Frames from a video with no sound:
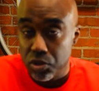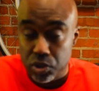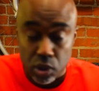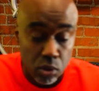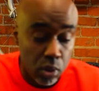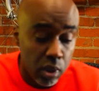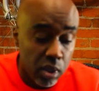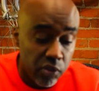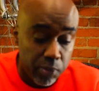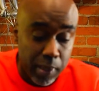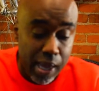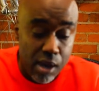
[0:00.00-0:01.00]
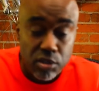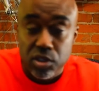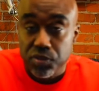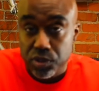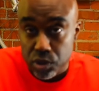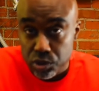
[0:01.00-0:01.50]
So from the house
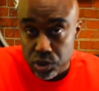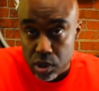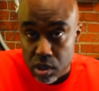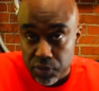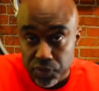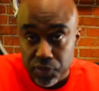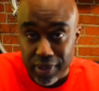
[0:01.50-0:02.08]
of Xerjoff,